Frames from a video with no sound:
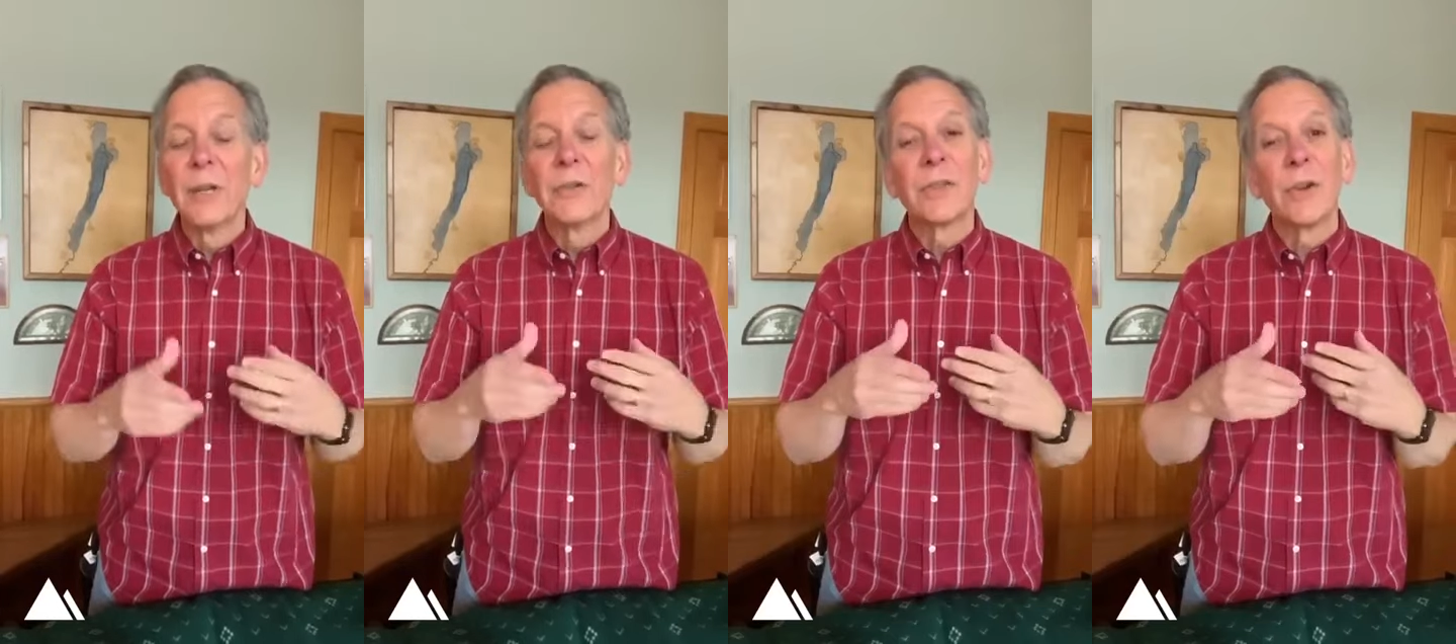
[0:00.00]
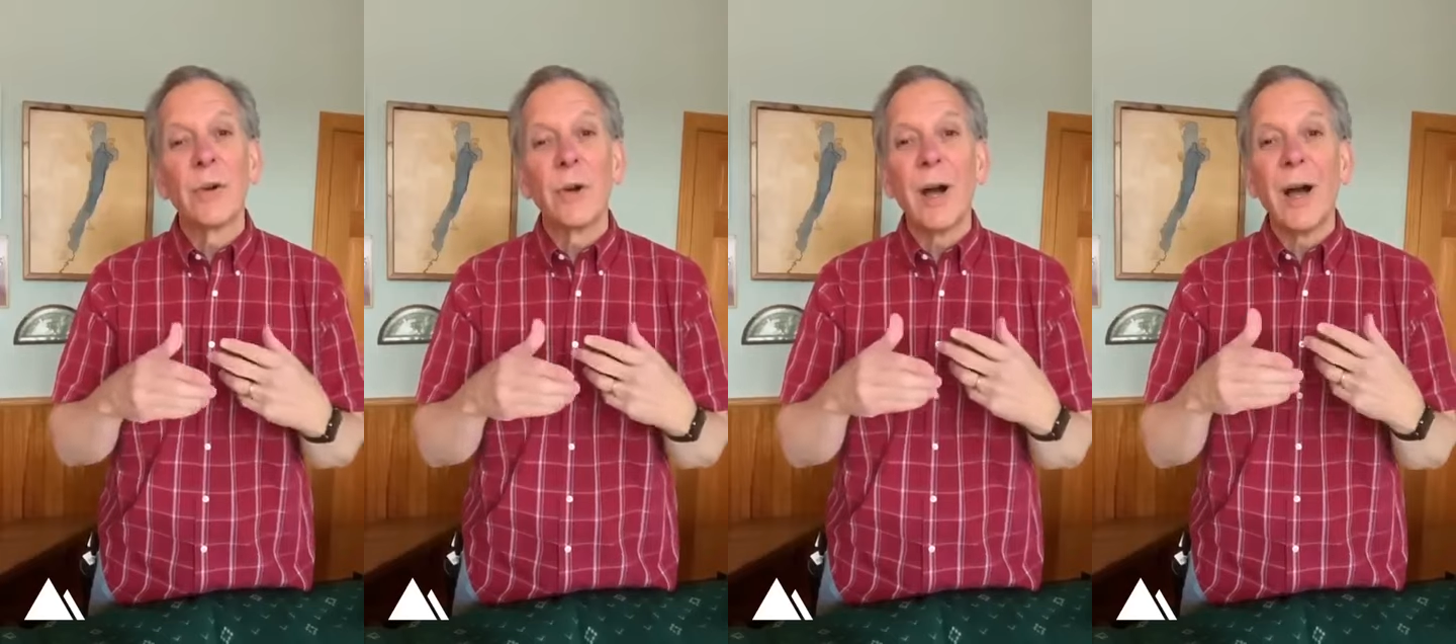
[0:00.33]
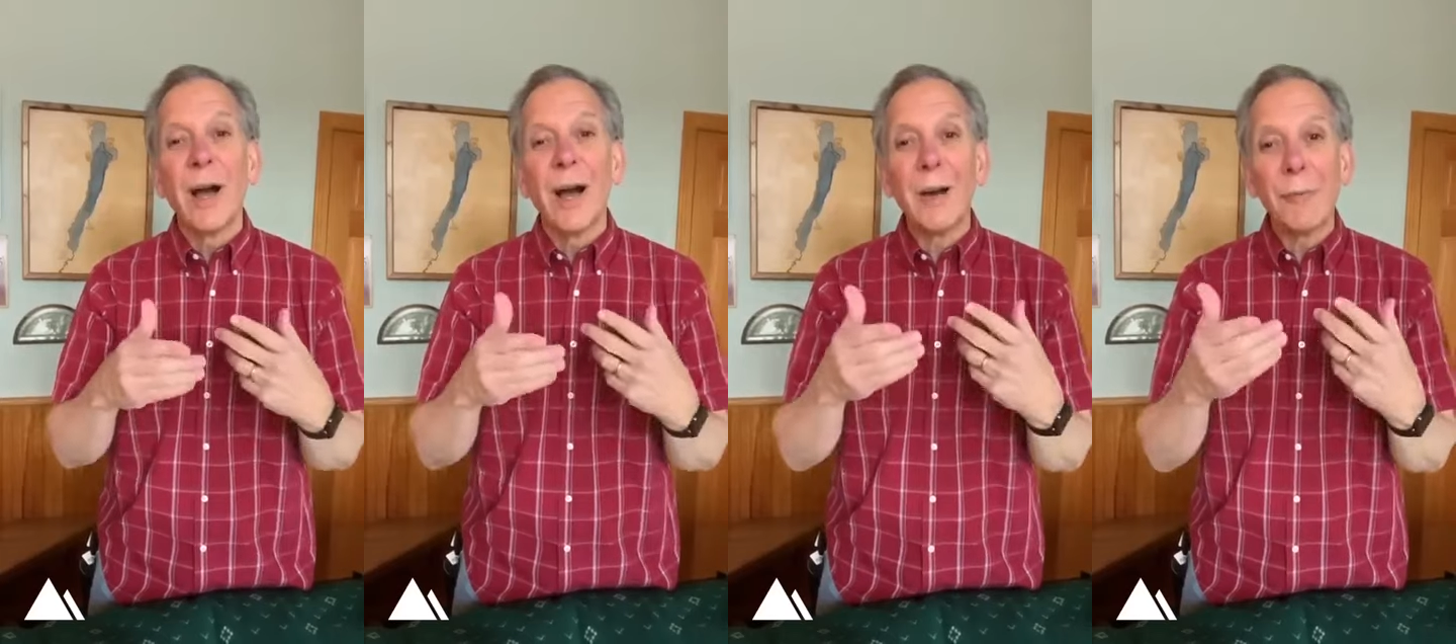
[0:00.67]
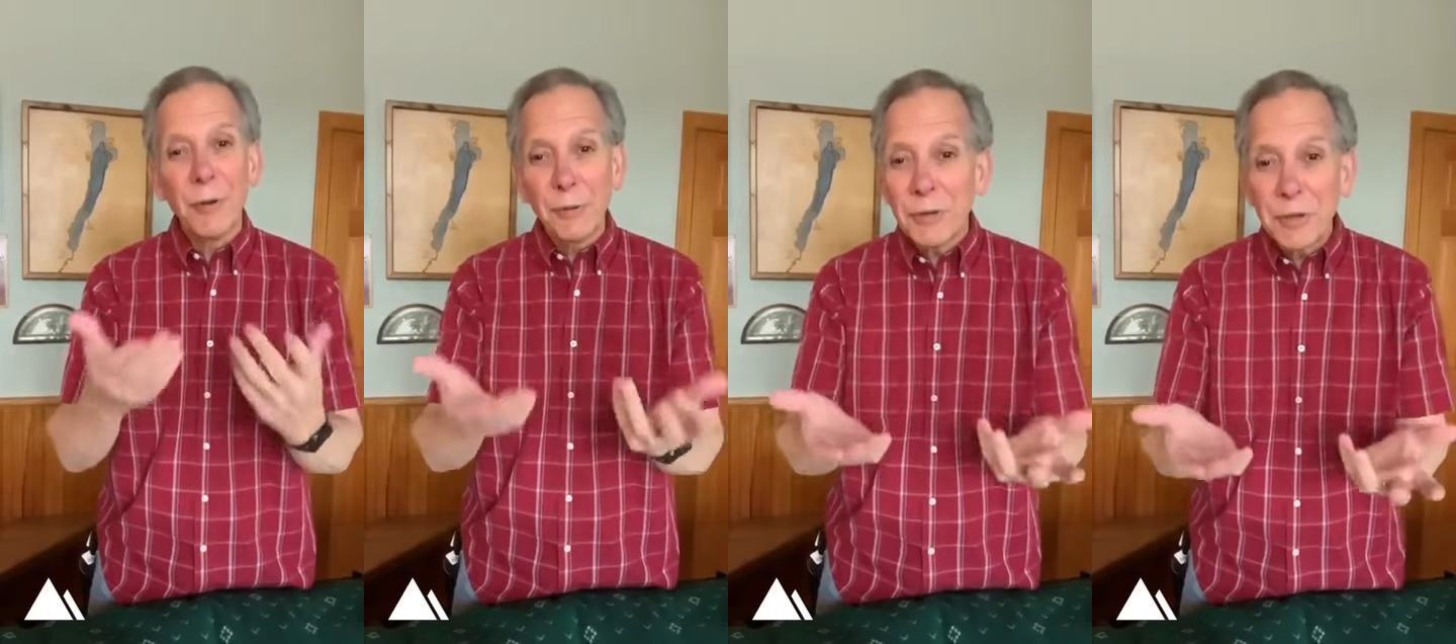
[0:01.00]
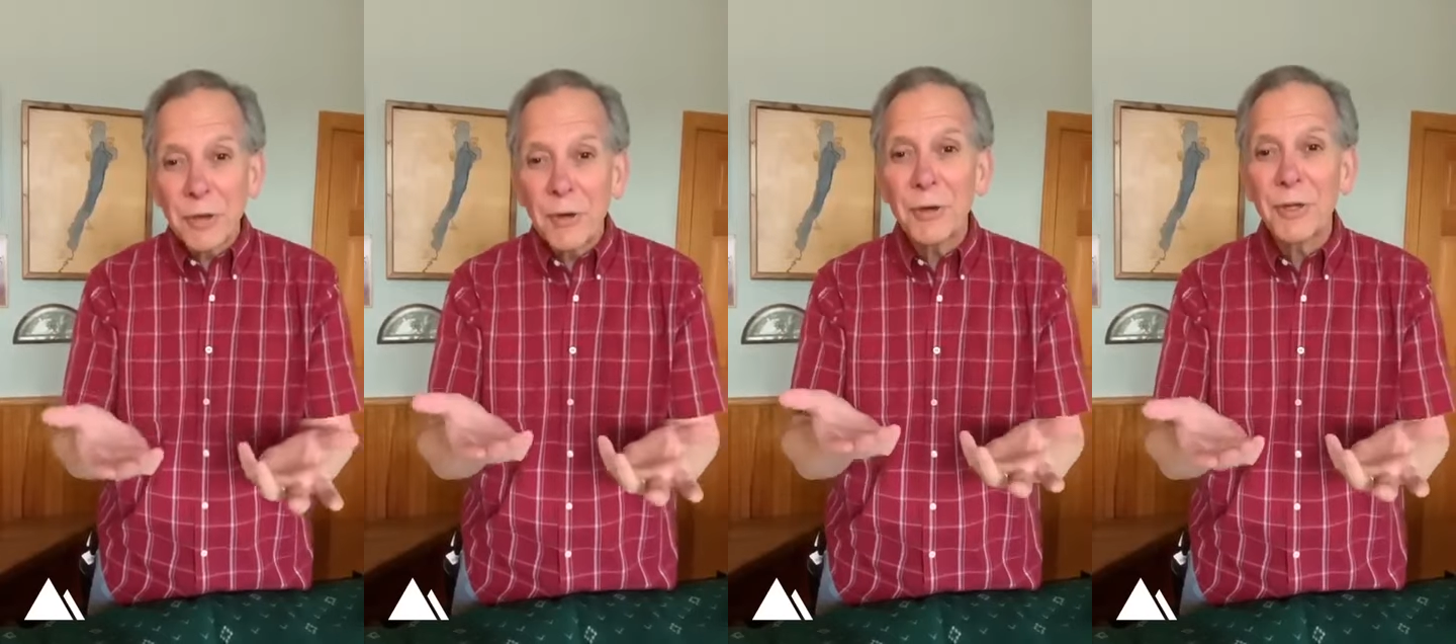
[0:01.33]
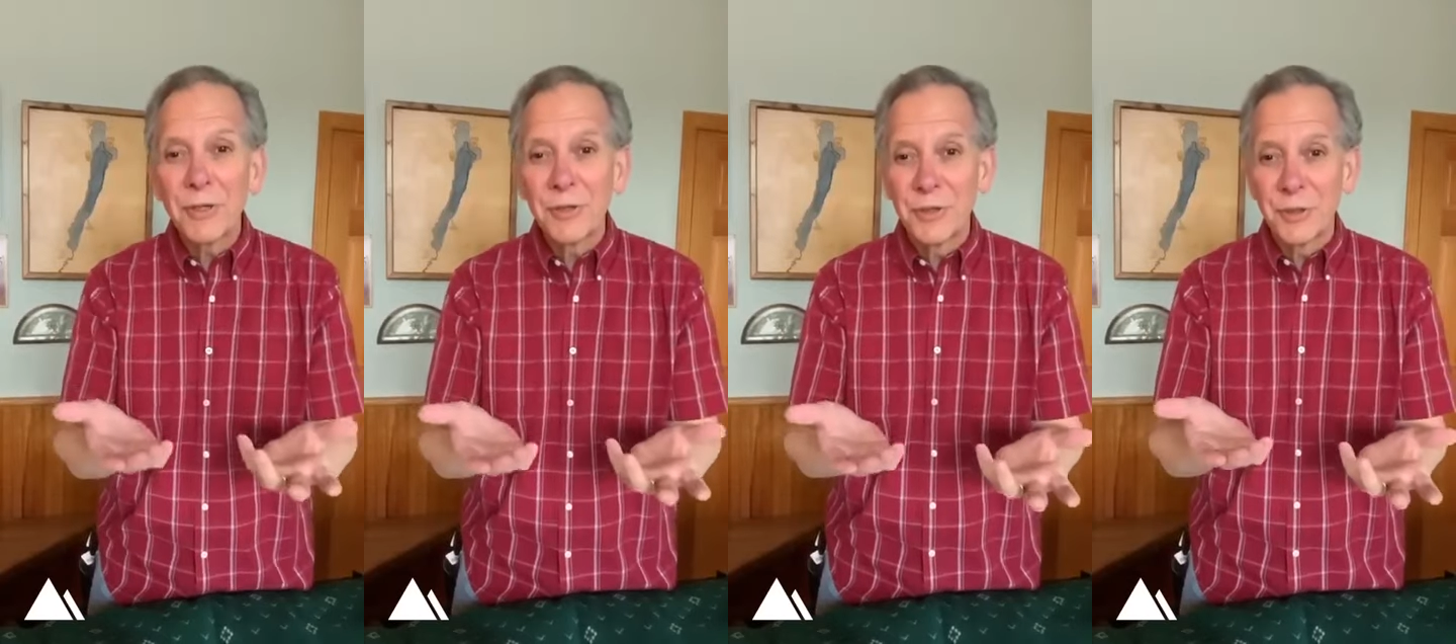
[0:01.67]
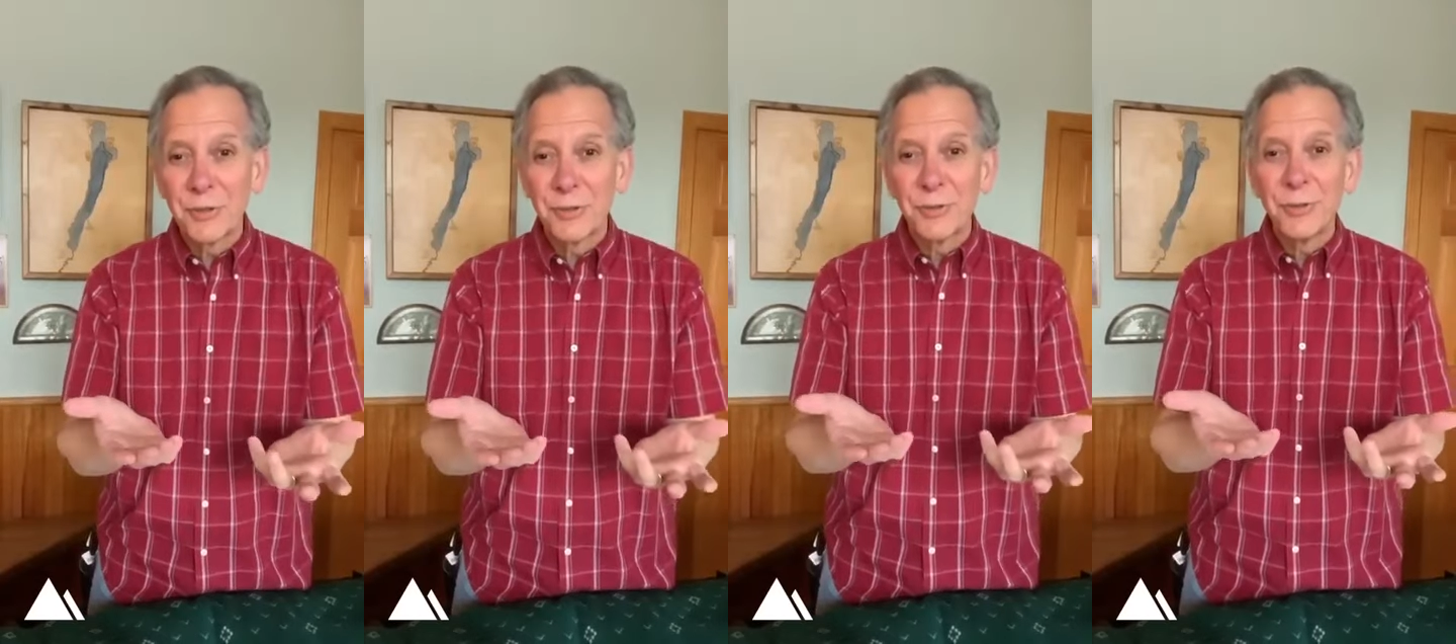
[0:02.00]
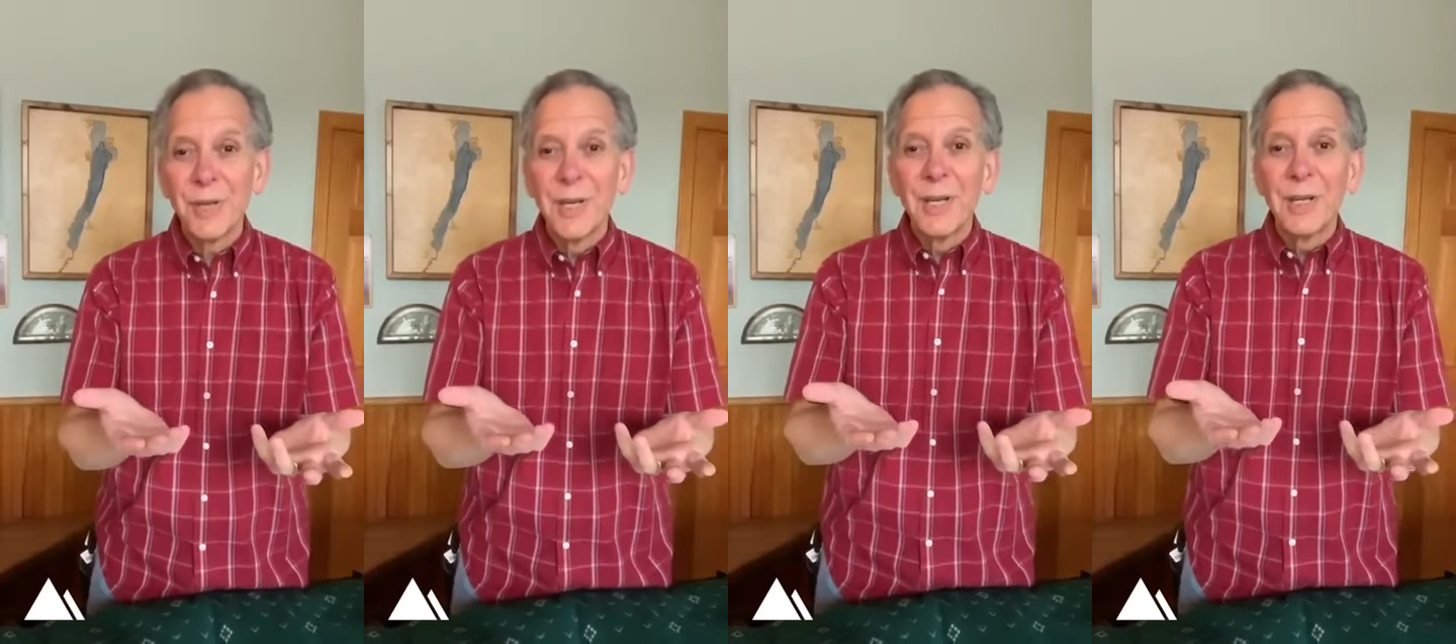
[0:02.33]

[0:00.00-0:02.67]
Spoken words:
So I want to encourage you